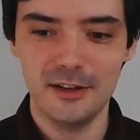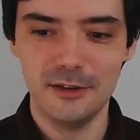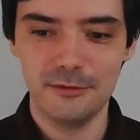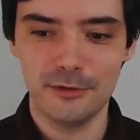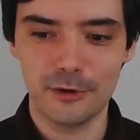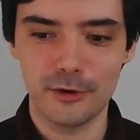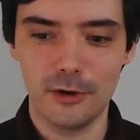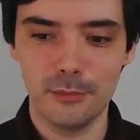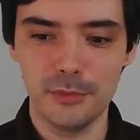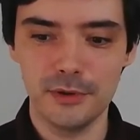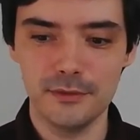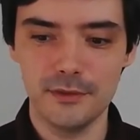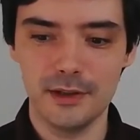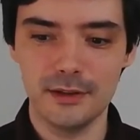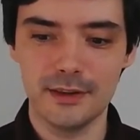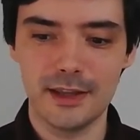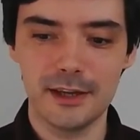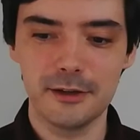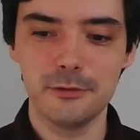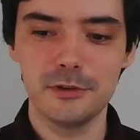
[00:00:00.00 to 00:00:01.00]
for common day
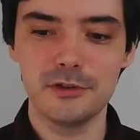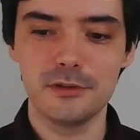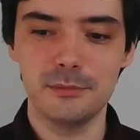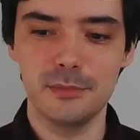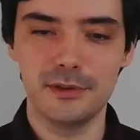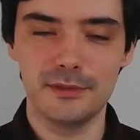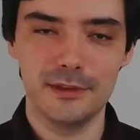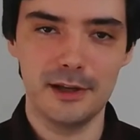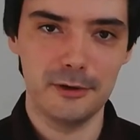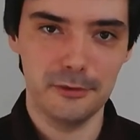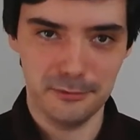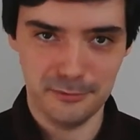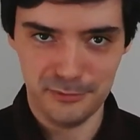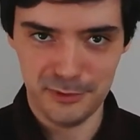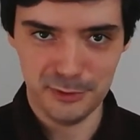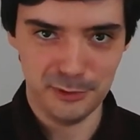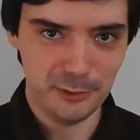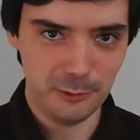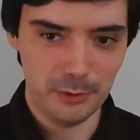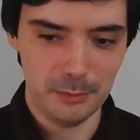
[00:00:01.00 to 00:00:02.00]
language, but now
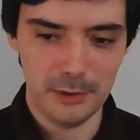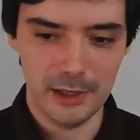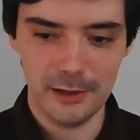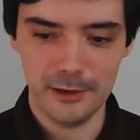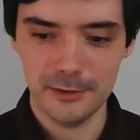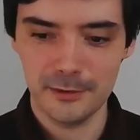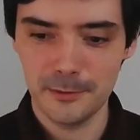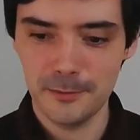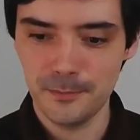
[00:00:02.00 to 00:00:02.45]
you know about it.